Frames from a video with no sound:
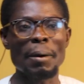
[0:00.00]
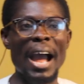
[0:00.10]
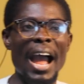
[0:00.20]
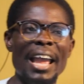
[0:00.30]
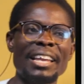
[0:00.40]

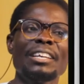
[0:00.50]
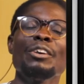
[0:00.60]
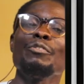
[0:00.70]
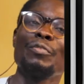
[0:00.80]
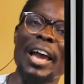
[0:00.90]
by
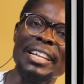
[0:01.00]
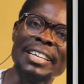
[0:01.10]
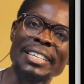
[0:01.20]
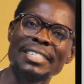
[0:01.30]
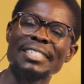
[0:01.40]

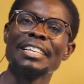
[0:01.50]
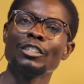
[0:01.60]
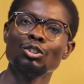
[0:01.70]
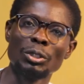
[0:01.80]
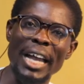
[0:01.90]
Felix
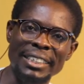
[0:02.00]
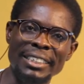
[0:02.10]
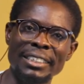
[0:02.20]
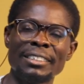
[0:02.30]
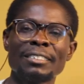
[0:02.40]

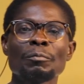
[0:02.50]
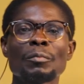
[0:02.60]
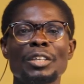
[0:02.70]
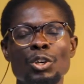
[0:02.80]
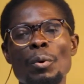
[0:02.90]
Dujardin.
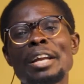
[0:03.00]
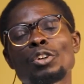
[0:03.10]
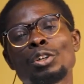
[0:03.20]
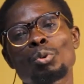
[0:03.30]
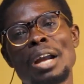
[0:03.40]
He went
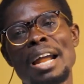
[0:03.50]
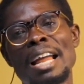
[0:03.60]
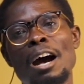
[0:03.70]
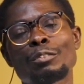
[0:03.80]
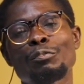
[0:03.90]
on to carry
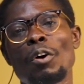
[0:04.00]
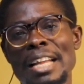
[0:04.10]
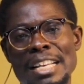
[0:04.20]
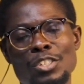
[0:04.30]
out further